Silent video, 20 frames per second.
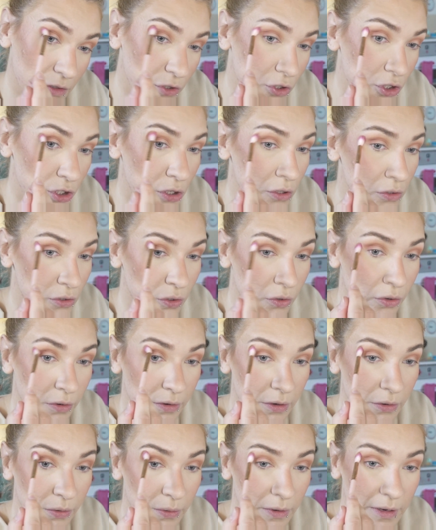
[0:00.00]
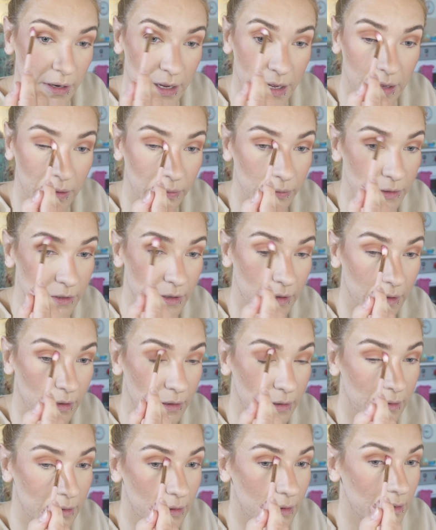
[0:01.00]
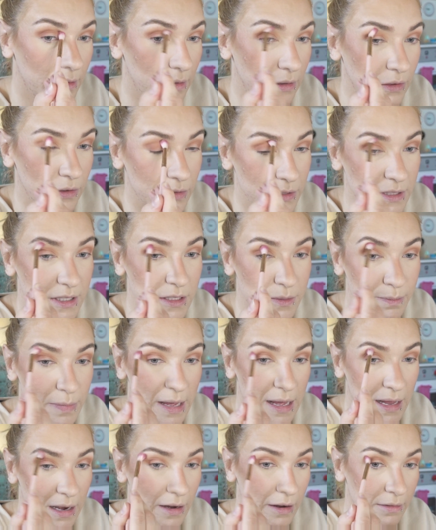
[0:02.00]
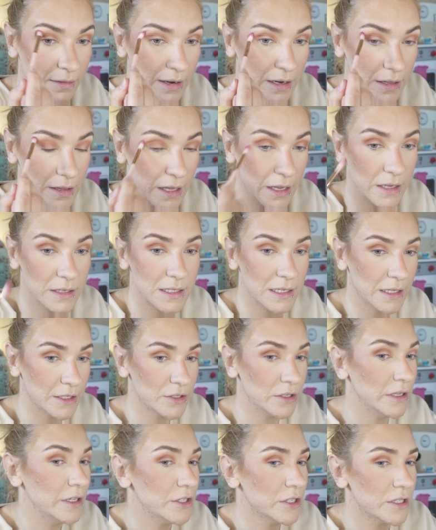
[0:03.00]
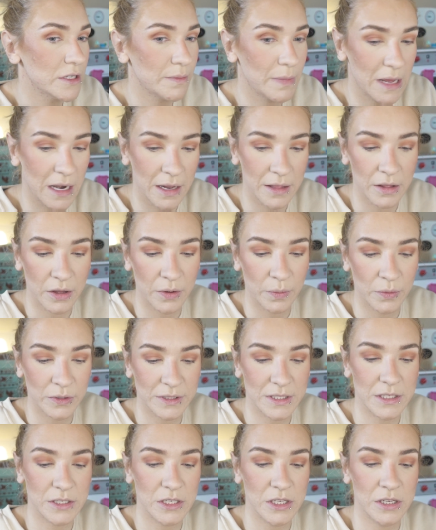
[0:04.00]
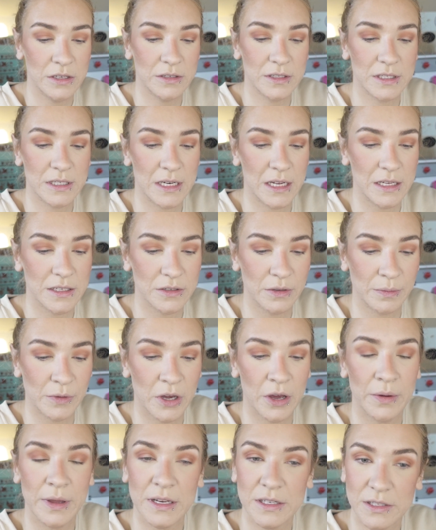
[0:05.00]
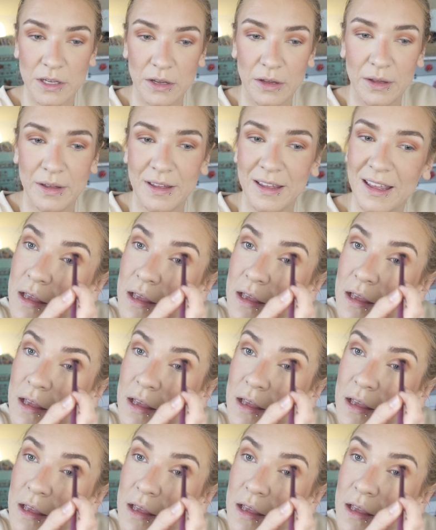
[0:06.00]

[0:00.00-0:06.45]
tutorial on how to use this palette or anything, it's literally just a palette that I wanted to use today, so I'm going to.